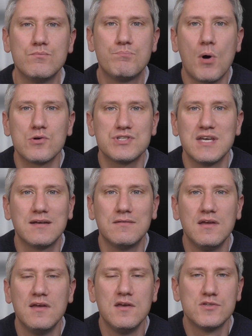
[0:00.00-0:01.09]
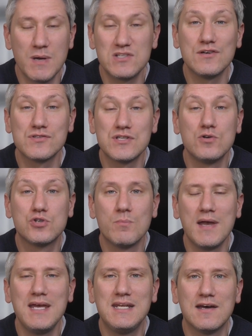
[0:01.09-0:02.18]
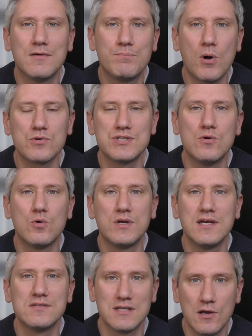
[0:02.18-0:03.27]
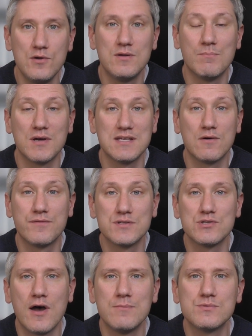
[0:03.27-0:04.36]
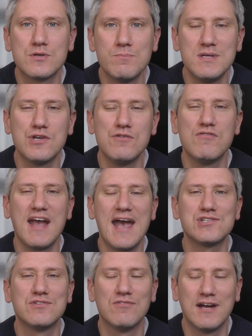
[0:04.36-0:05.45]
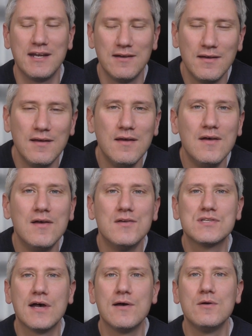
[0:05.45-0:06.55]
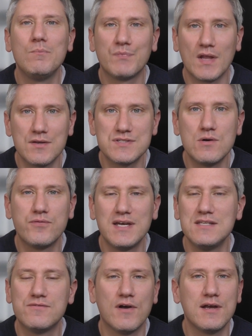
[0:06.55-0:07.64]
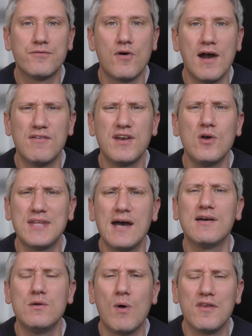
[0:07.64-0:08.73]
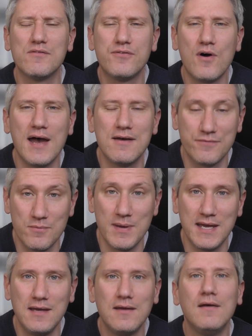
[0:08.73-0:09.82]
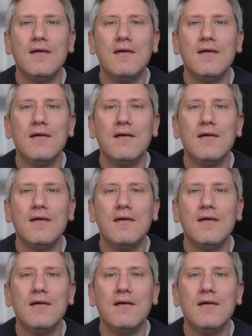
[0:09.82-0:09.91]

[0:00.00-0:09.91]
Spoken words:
boxing, especially on social media, boxing audience, including myself at times, can be too reactionary. So I still think he's a very good fighter. No doubt he won the fight for me.